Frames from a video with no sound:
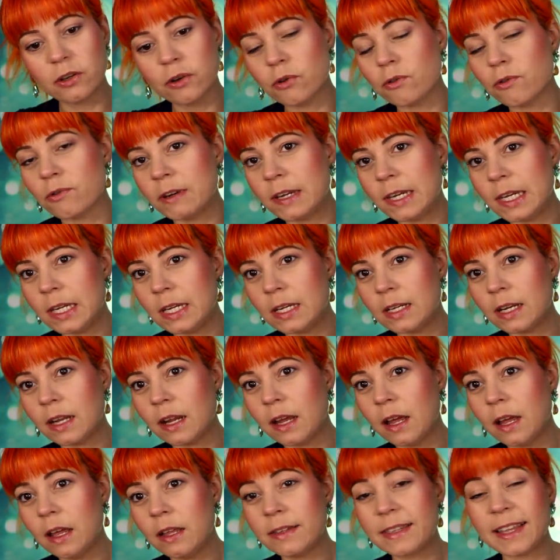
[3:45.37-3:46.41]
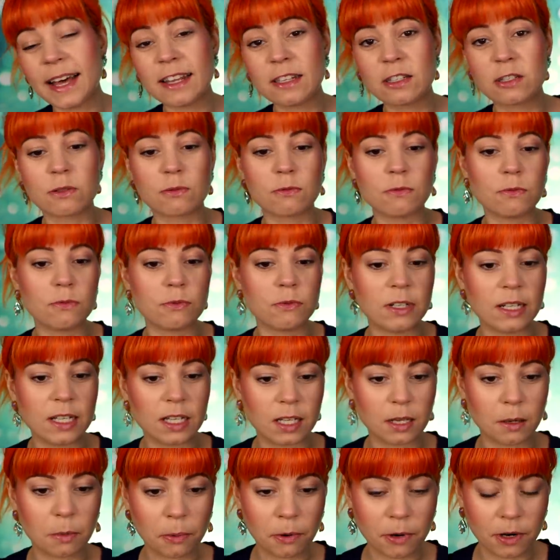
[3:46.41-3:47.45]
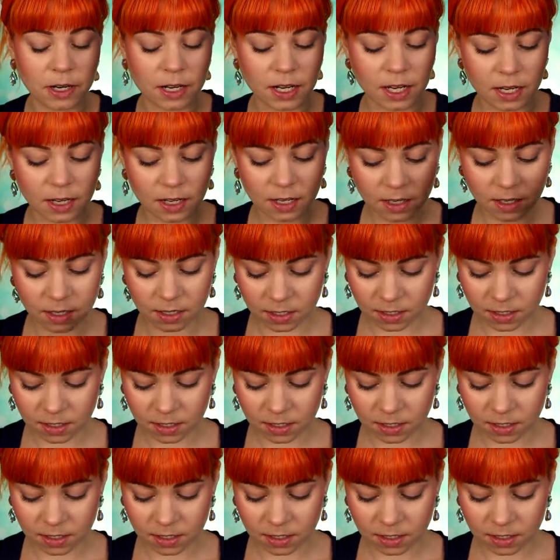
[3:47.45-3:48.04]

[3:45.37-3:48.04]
green. That's really pretty.